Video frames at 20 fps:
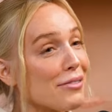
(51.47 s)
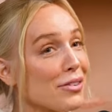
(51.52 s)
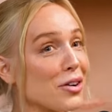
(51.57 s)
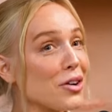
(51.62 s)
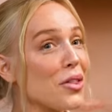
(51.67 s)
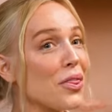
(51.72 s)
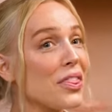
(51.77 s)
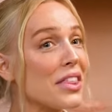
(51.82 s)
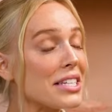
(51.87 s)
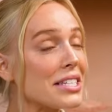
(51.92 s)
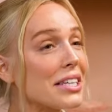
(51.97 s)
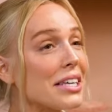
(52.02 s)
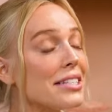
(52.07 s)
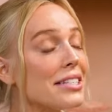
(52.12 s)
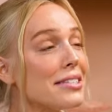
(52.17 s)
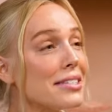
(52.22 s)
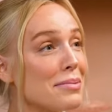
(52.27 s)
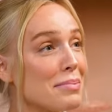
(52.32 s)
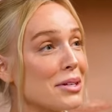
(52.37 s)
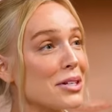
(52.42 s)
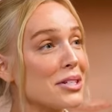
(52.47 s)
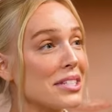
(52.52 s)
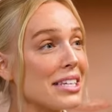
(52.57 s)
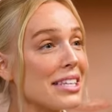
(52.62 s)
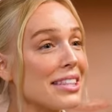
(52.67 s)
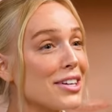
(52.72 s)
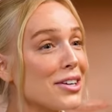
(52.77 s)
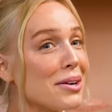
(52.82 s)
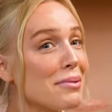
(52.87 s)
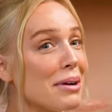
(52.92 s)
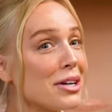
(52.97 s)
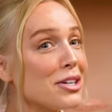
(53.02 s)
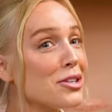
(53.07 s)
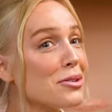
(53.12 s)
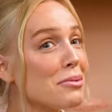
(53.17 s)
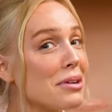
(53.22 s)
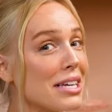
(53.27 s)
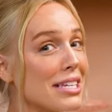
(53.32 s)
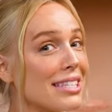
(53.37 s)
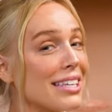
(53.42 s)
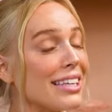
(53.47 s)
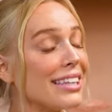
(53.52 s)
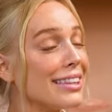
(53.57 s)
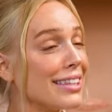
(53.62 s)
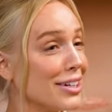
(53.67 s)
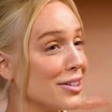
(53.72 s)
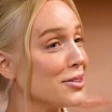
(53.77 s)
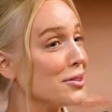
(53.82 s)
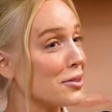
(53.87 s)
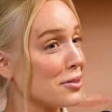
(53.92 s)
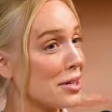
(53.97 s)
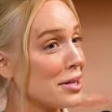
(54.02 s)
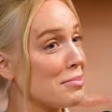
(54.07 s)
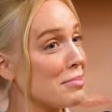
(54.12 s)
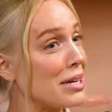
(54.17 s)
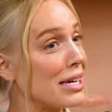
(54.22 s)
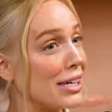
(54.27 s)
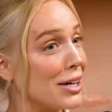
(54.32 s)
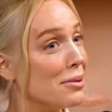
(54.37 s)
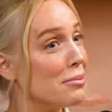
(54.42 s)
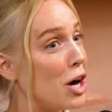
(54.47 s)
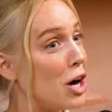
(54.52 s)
Avril, this conspiracy theory about you is a little creepy.